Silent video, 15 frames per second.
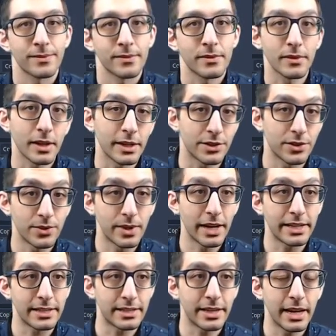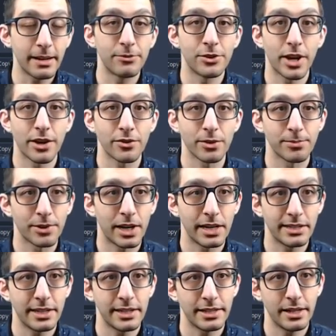Let's do that same general
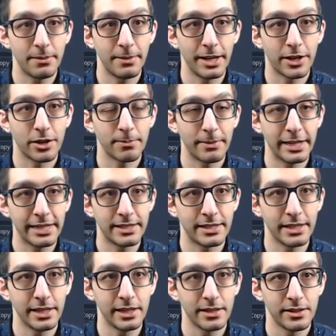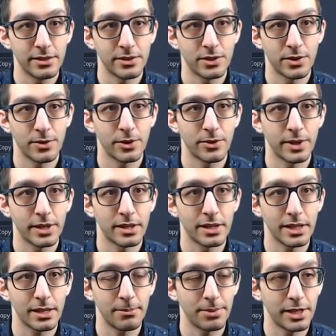process and make our main scene. So we're going to
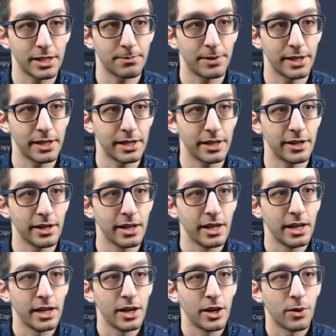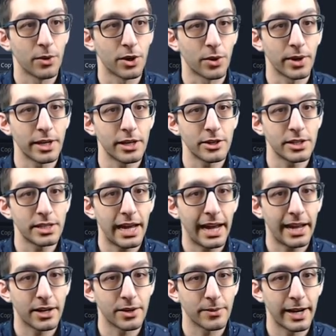click the plus button here. We're going to just
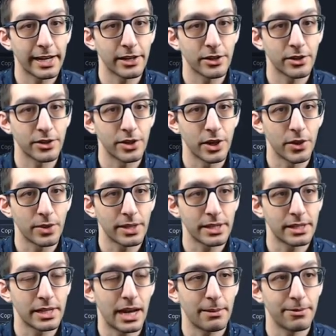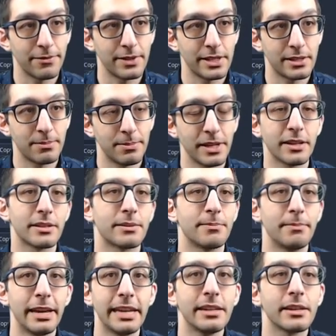add a regular node at the top of this because
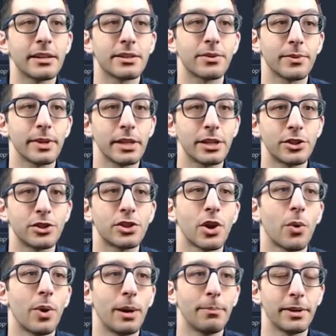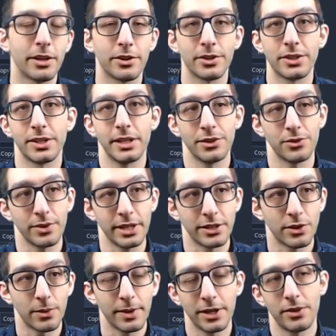main doesn't really show up in our scene tree.
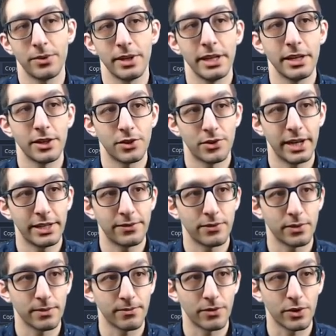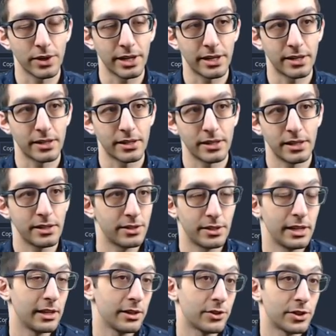So we don't need a transform for it.
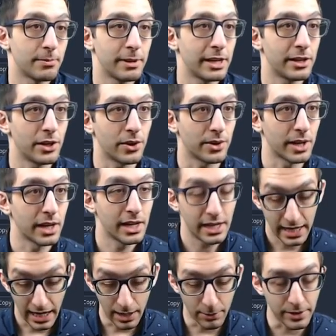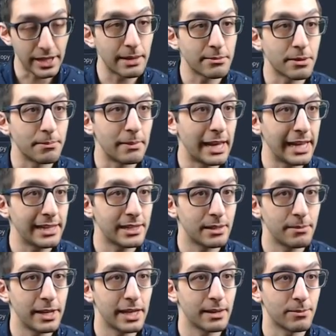It'll just be a node. And we'll name it main to
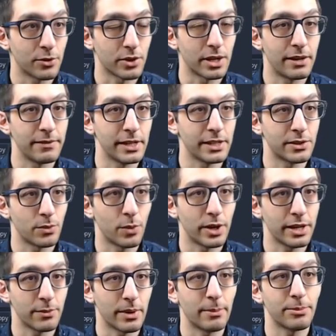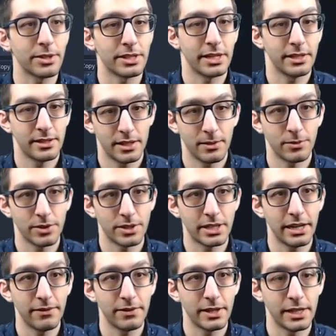make it more obvious what it represents. And we'll
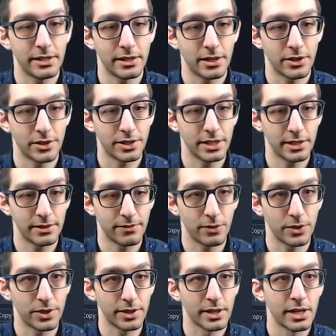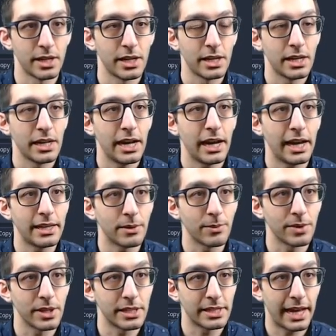save this in our scenes folder. And then
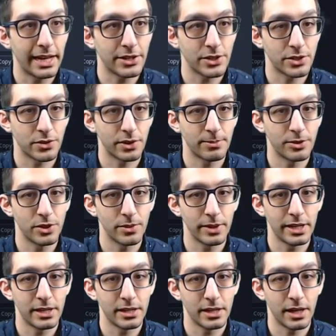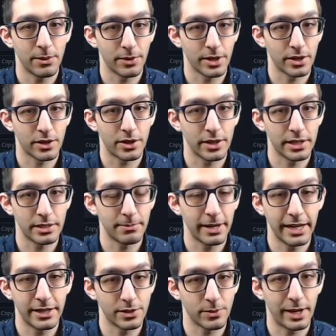we'll attach a script to it. And we're going to call this
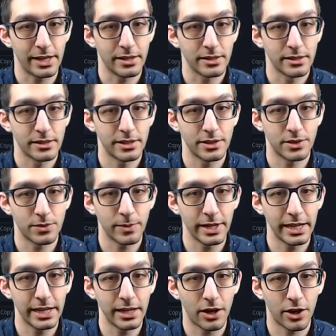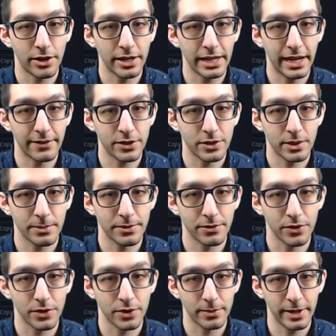main as well. Since we already have the scripts
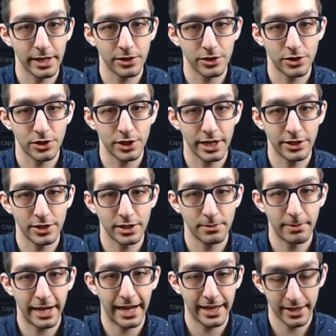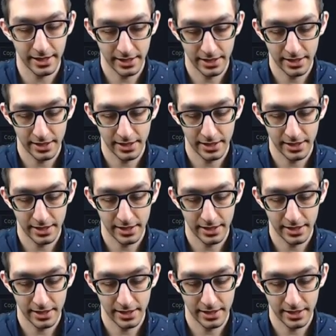folder, we can just change this path.